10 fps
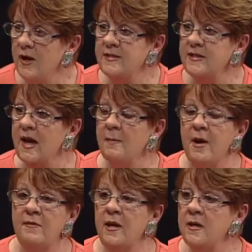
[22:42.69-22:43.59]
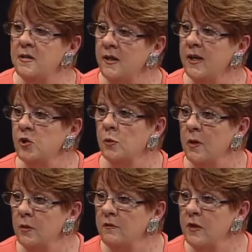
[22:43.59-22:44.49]
I say I'm having
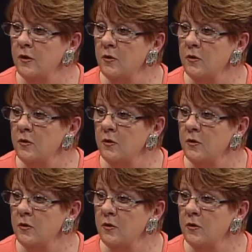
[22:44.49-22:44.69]
intellectual overload.